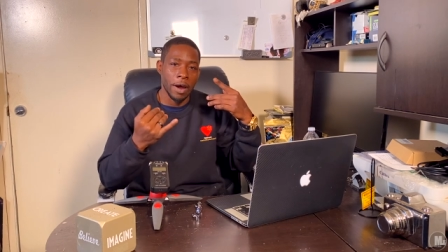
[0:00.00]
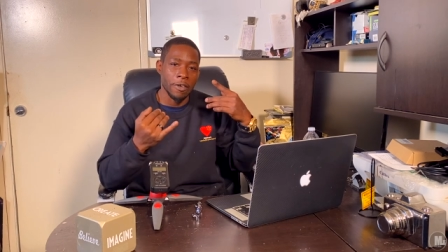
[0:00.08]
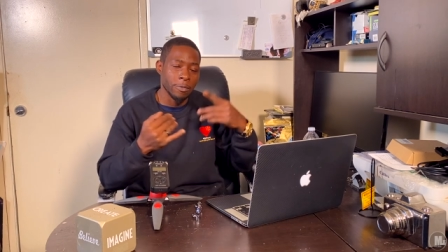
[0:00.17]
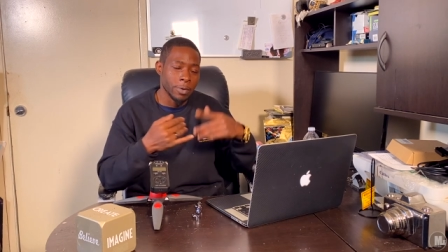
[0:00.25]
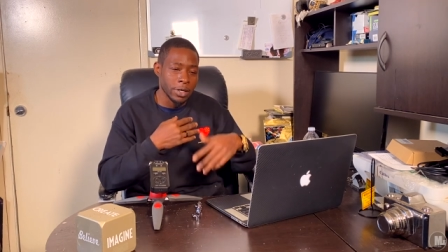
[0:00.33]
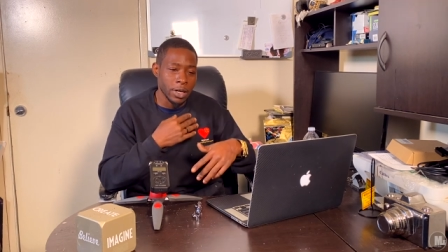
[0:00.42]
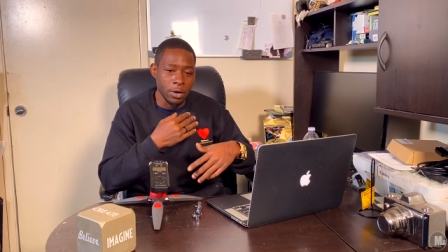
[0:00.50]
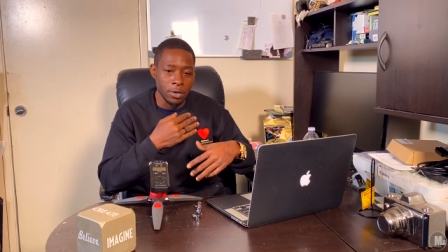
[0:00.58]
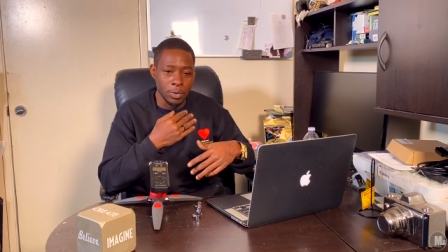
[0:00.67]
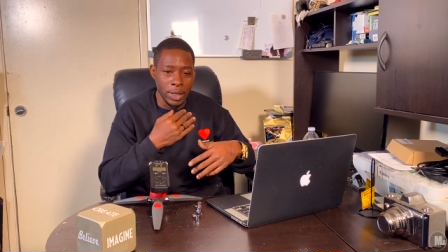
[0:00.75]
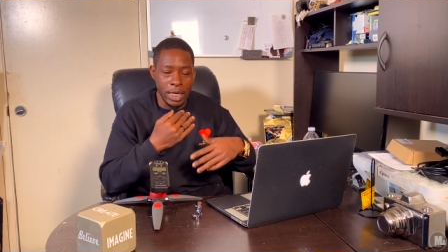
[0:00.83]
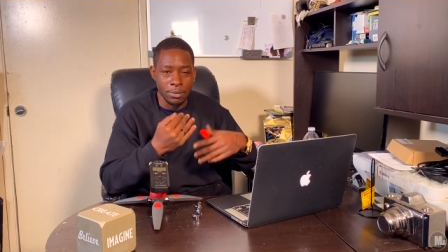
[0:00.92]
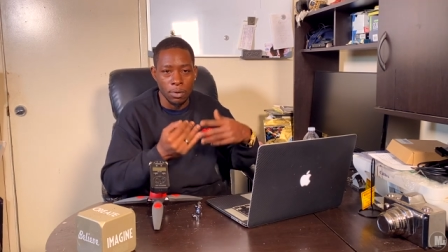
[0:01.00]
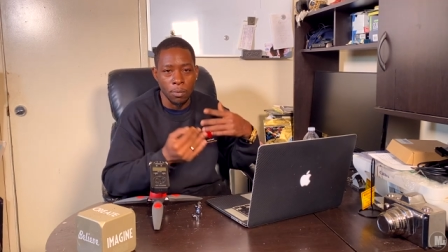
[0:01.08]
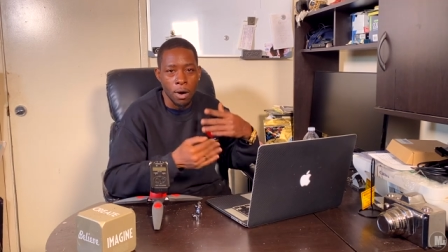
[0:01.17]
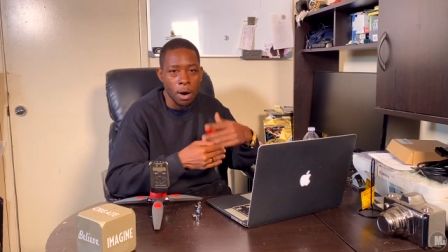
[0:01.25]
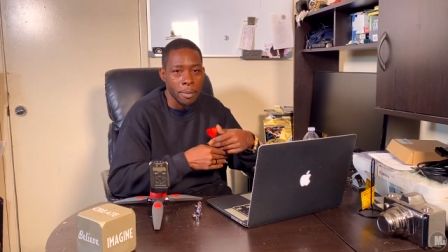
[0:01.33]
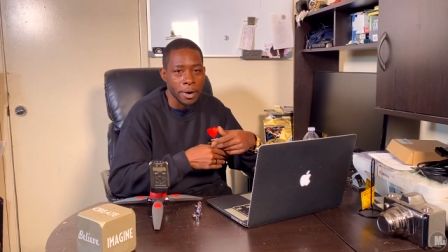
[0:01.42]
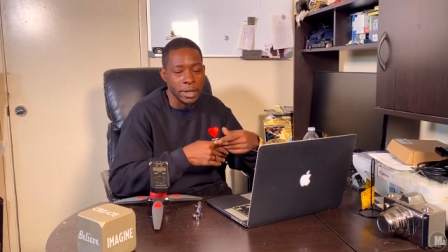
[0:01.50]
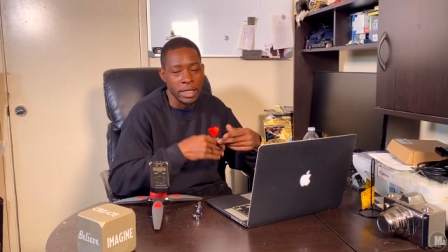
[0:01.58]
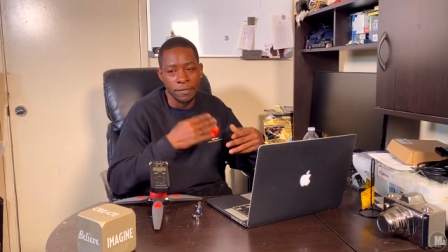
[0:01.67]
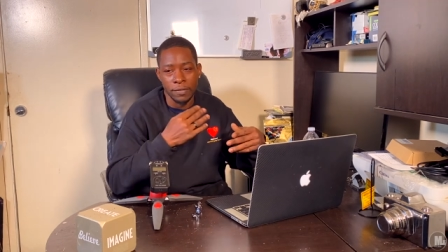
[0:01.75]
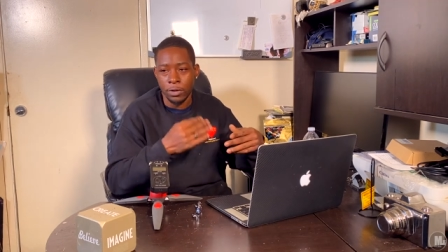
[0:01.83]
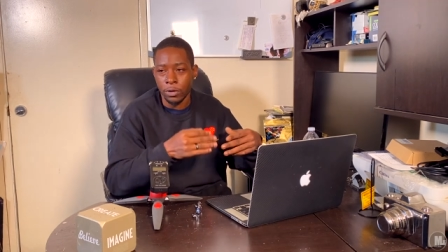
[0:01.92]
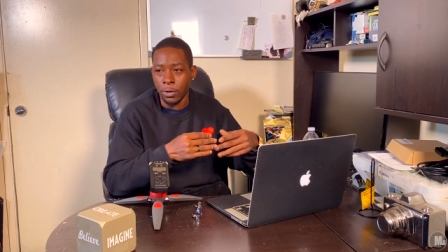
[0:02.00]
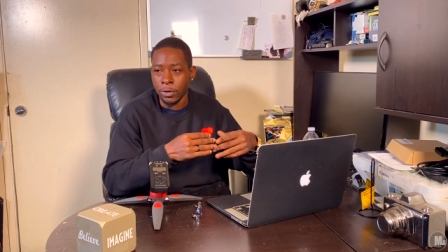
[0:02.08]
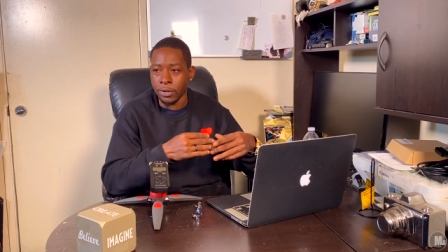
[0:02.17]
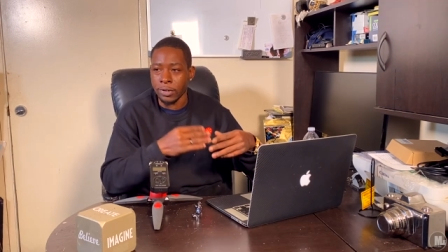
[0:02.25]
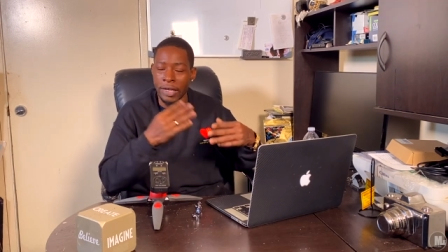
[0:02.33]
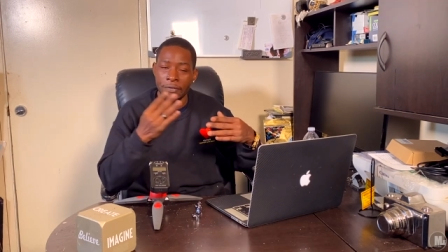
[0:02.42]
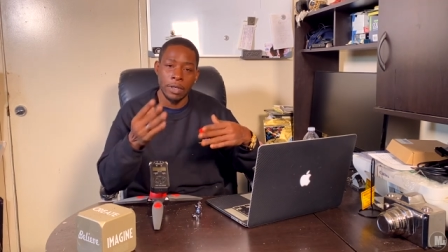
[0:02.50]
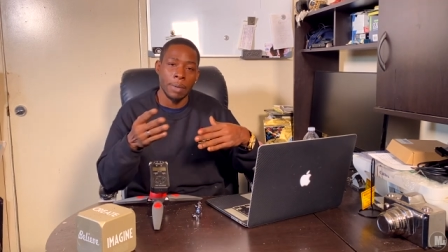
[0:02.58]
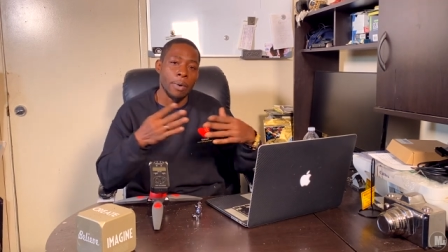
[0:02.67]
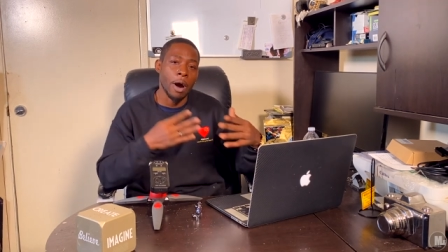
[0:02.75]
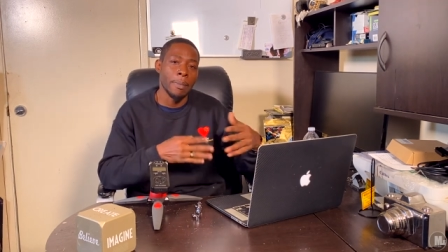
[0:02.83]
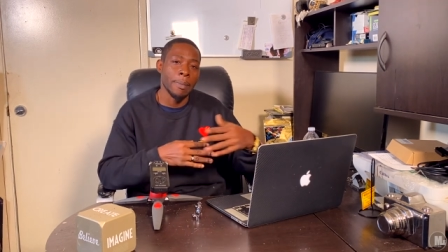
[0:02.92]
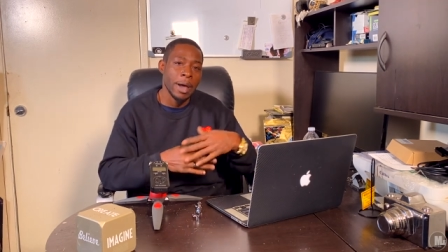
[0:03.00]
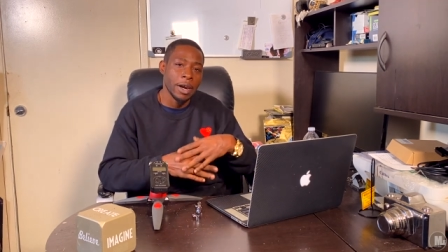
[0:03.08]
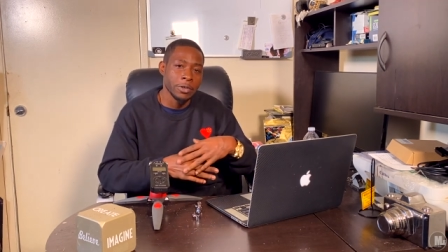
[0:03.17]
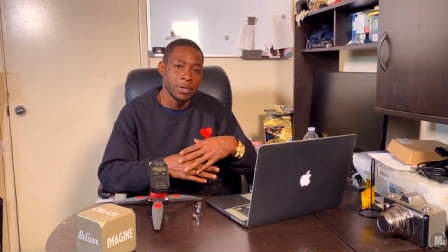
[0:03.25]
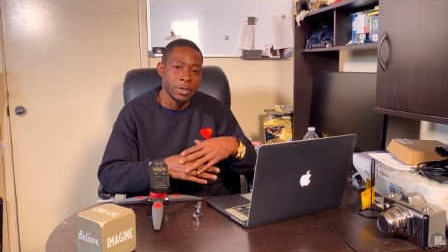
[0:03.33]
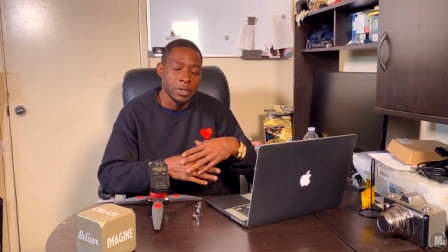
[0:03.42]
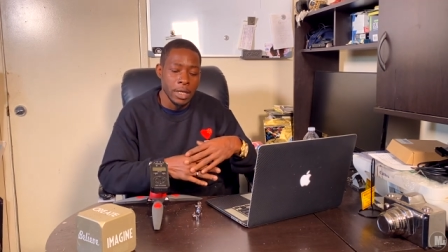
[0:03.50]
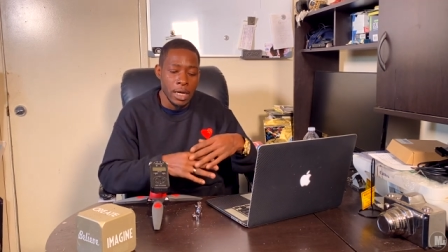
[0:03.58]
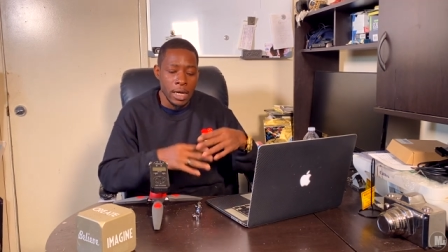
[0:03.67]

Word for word: everyone knows when it comes to walmart and different stores or different department managers